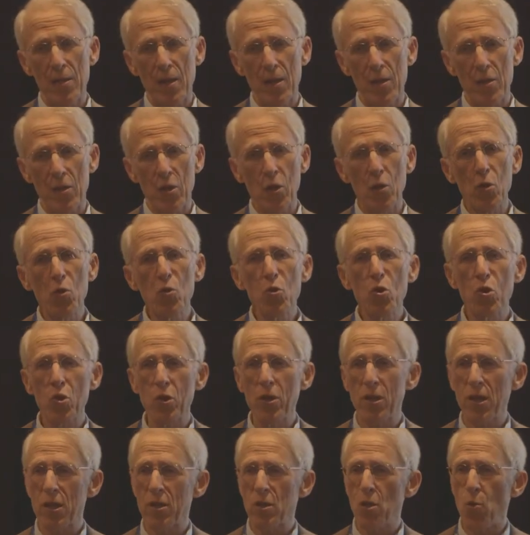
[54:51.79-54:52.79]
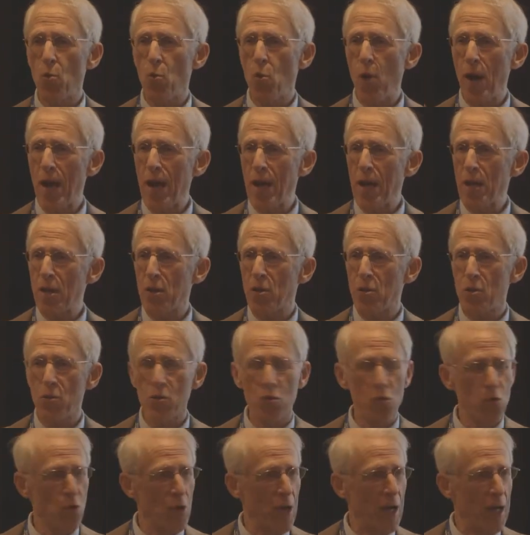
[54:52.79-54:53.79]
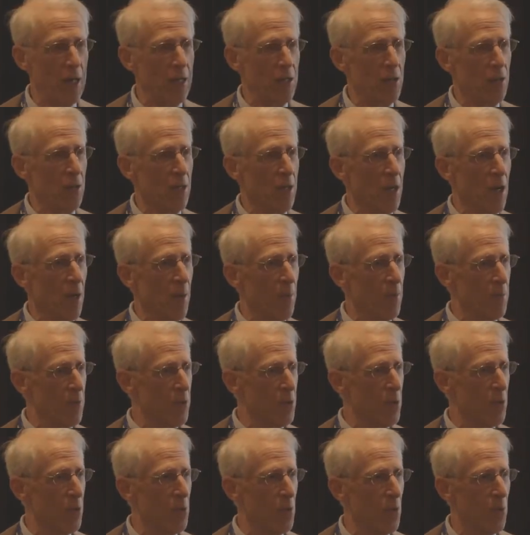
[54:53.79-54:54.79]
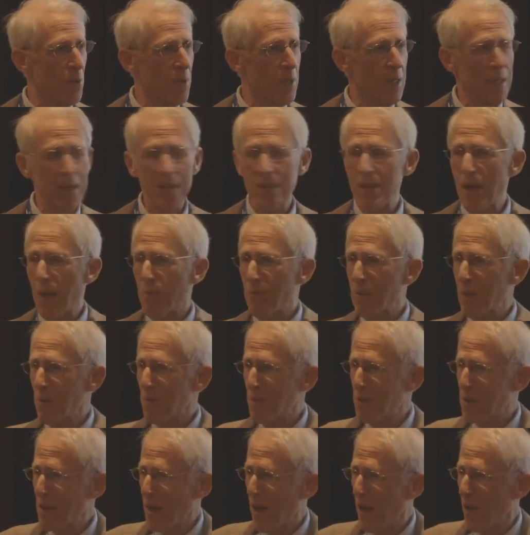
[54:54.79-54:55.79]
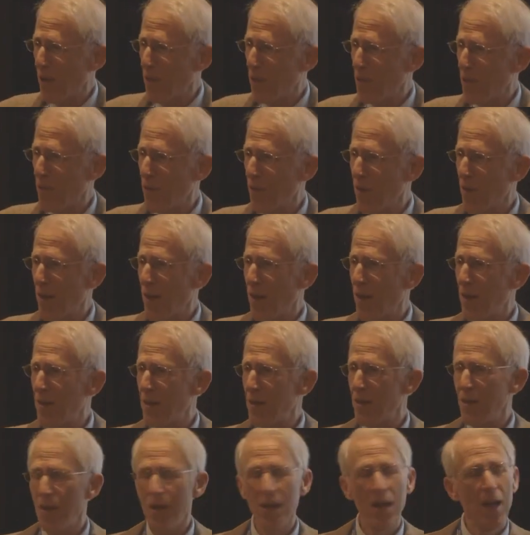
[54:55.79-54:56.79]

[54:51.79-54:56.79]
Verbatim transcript: solution, as a way to try to come to accept himself and